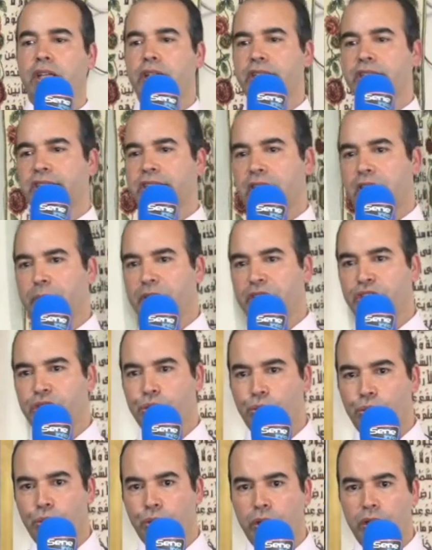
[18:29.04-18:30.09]
Islamic
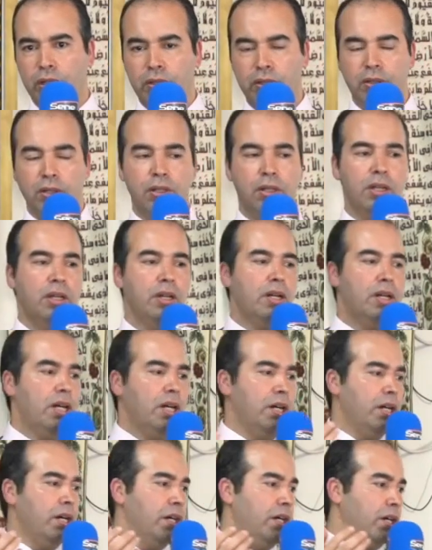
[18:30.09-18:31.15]
school,
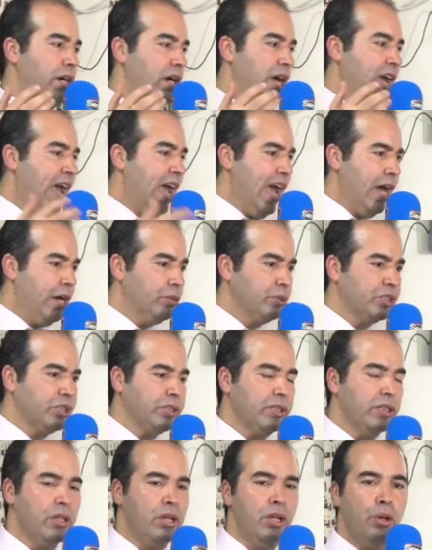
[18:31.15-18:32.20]

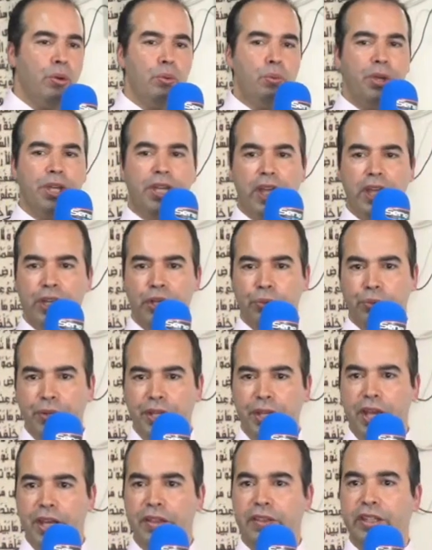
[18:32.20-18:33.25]
house, we can
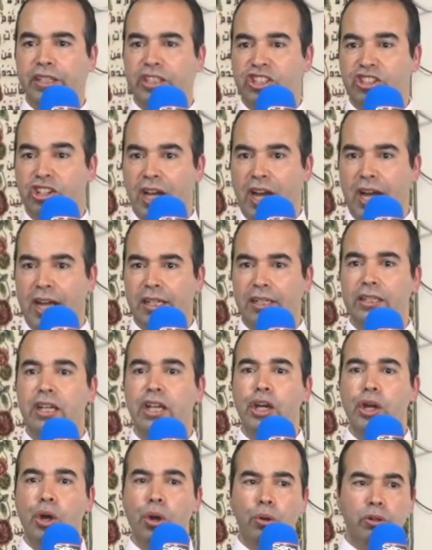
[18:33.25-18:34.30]
create this child,
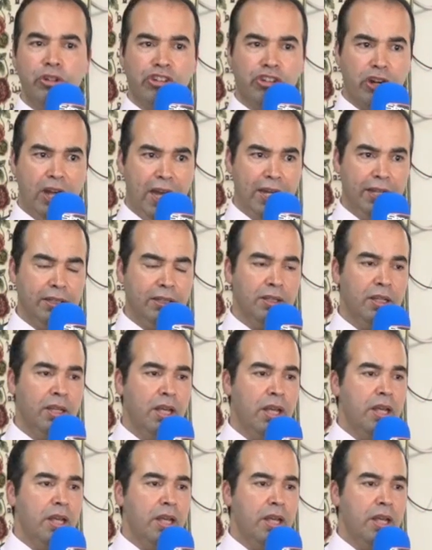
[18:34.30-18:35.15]
a whole child,